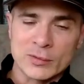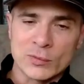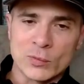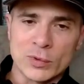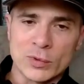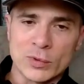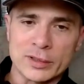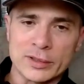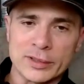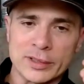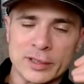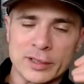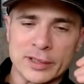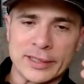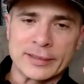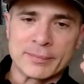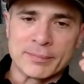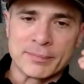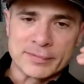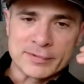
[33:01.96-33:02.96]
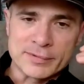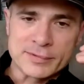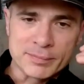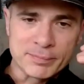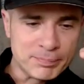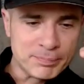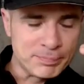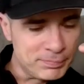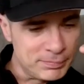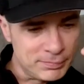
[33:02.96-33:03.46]
right? Like,
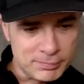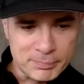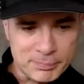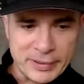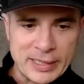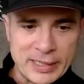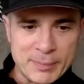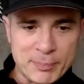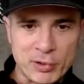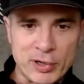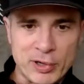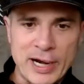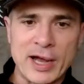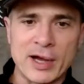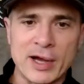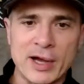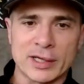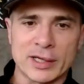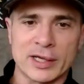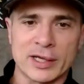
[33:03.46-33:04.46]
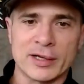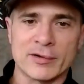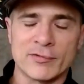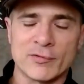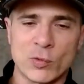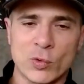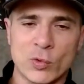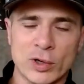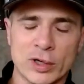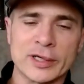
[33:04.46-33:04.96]
be proud
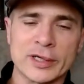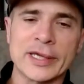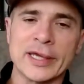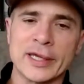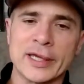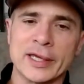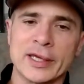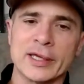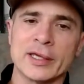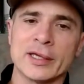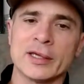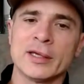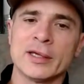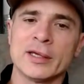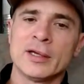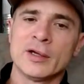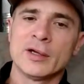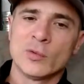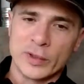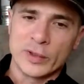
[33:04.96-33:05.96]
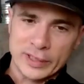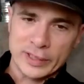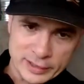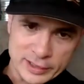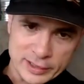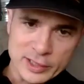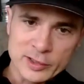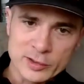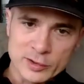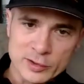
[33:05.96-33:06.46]
of working
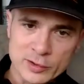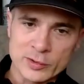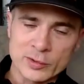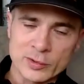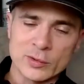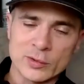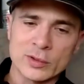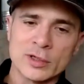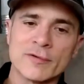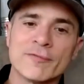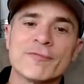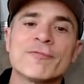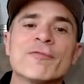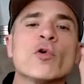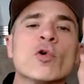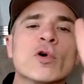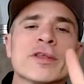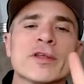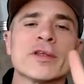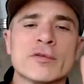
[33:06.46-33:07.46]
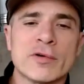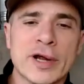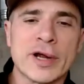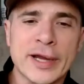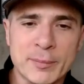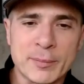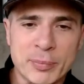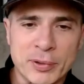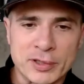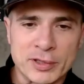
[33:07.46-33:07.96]
with you for
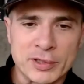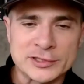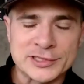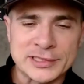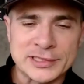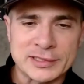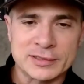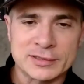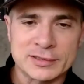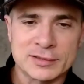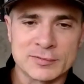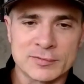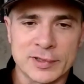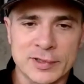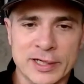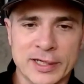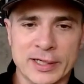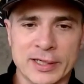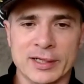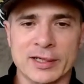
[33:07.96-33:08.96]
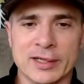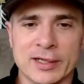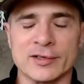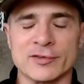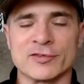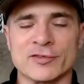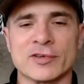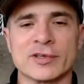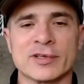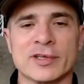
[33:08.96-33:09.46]
the right person,
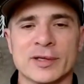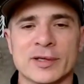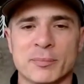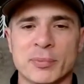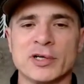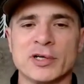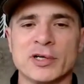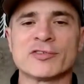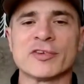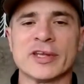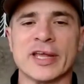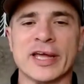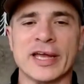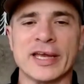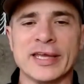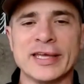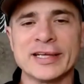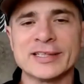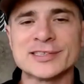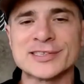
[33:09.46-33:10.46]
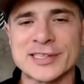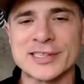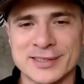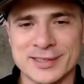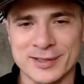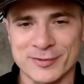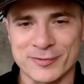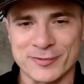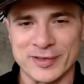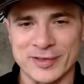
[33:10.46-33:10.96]
right? Because the person that
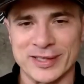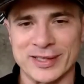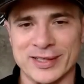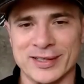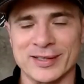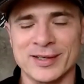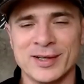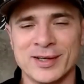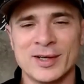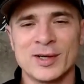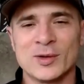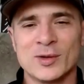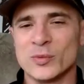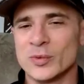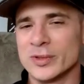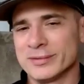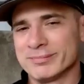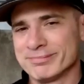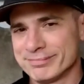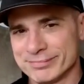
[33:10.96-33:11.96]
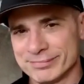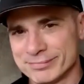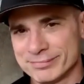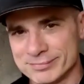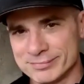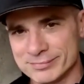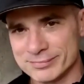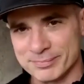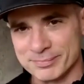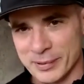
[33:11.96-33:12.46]
isn't a fit would
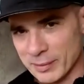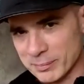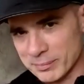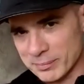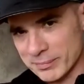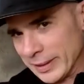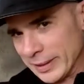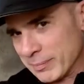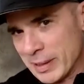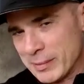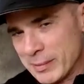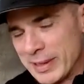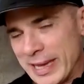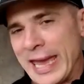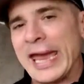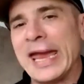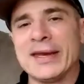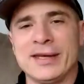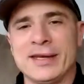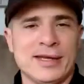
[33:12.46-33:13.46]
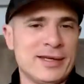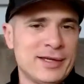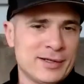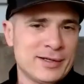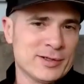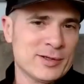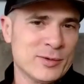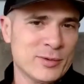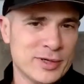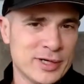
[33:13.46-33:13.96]
probably like maybe
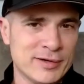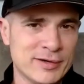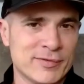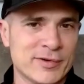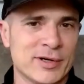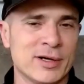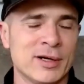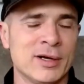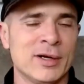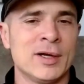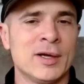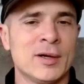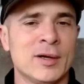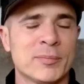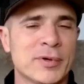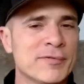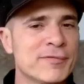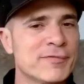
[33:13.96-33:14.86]
hate it or whatever.